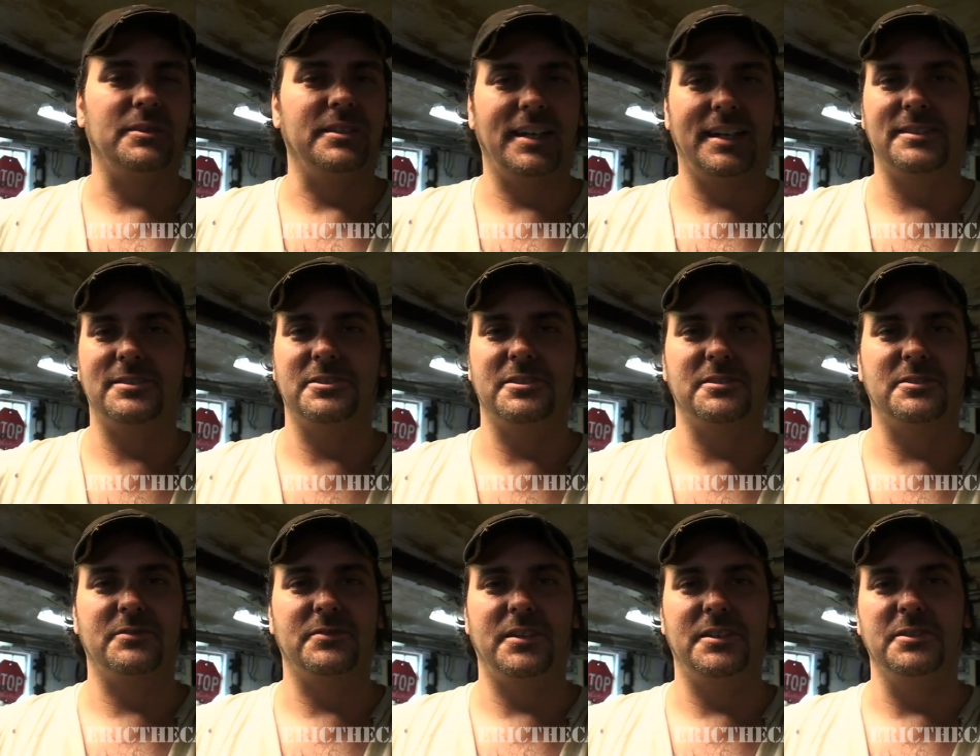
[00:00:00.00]
well, that's
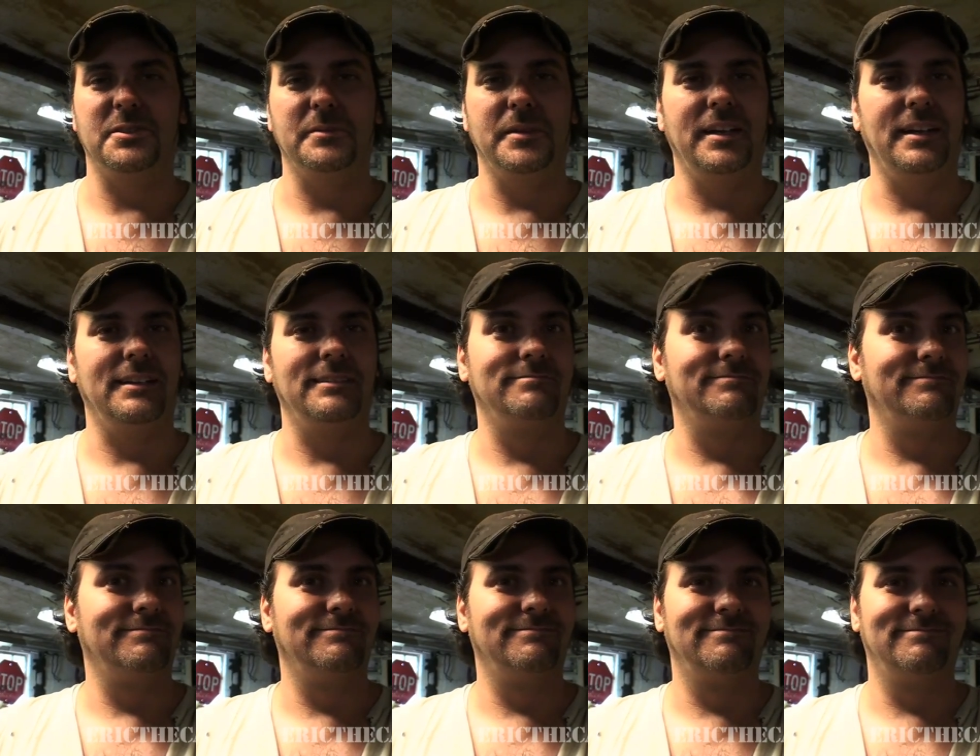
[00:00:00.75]
just fun to me.
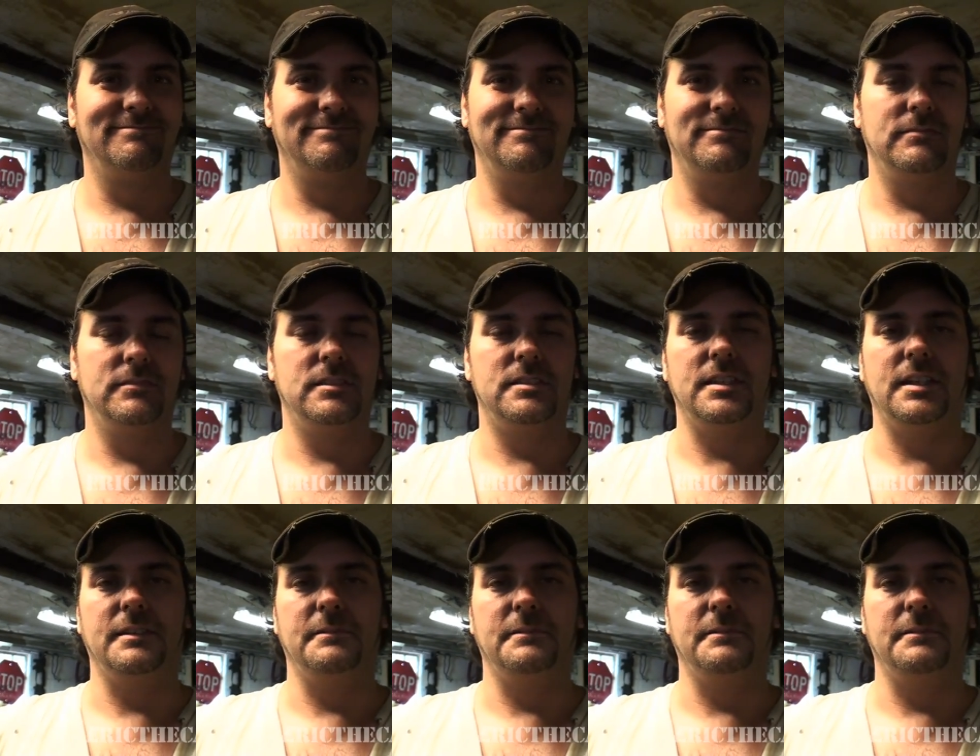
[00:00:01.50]
See